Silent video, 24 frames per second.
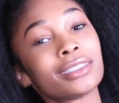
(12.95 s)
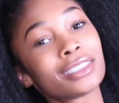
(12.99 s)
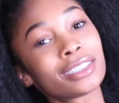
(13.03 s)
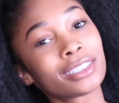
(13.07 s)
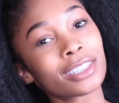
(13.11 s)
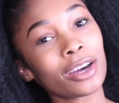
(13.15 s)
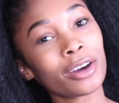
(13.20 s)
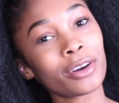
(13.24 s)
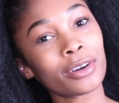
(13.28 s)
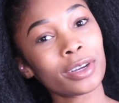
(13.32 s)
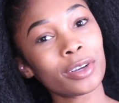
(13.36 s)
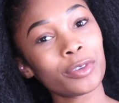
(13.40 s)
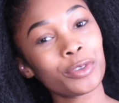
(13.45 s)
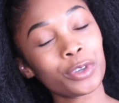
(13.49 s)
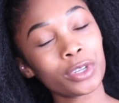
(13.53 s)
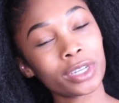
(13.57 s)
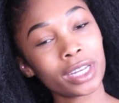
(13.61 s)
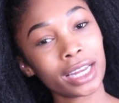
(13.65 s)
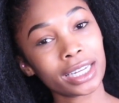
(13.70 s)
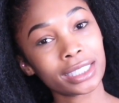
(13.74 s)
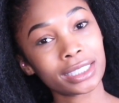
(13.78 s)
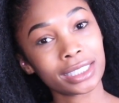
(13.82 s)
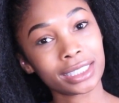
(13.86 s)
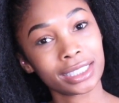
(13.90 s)
So if you'd
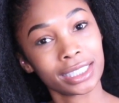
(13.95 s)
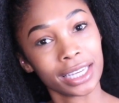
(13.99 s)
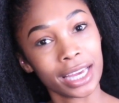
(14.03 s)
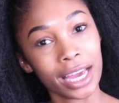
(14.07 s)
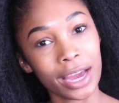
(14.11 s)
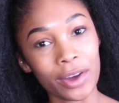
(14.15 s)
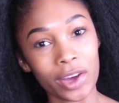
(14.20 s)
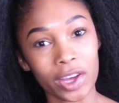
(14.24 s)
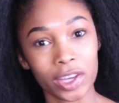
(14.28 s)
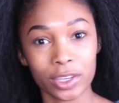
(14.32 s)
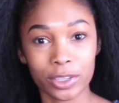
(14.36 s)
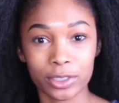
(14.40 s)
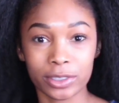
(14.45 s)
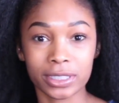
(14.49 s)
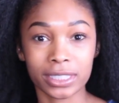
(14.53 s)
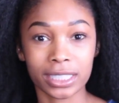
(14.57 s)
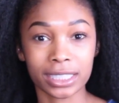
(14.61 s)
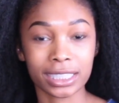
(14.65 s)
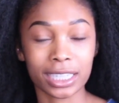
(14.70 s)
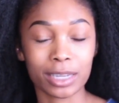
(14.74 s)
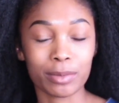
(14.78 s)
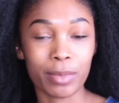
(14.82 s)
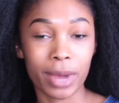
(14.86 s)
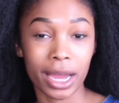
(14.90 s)
like to see how I use
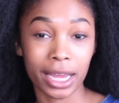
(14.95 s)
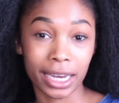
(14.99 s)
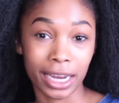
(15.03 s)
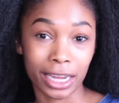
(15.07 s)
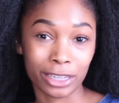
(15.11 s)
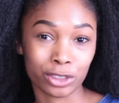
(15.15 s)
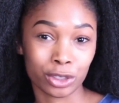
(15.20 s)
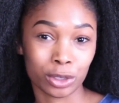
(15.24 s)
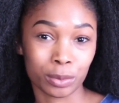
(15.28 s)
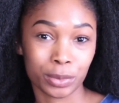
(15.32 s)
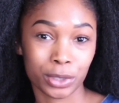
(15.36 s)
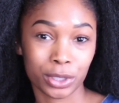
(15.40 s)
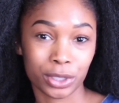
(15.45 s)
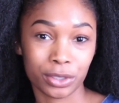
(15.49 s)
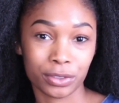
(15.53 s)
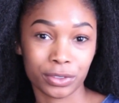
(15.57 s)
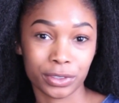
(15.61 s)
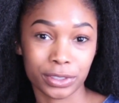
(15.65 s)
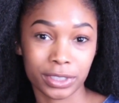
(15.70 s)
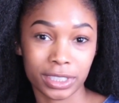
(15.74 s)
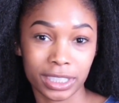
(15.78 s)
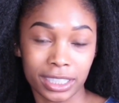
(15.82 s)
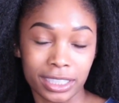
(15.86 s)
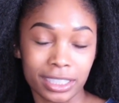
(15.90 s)
this in my natural beauty
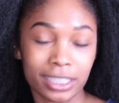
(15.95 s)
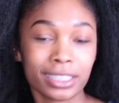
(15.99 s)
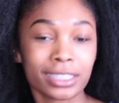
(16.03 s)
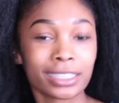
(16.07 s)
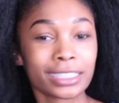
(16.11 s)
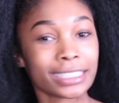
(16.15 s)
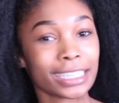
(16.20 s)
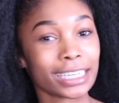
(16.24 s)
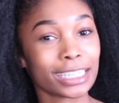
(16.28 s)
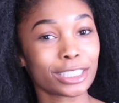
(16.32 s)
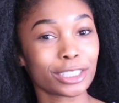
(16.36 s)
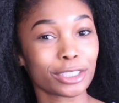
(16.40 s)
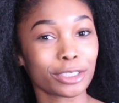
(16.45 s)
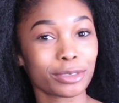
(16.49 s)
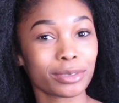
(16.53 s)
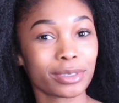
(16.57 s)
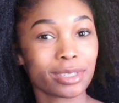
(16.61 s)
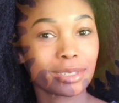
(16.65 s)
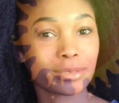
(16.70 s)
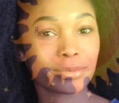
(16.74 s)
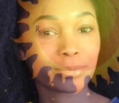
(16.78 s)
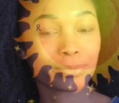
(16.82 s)
routine, stay tuned.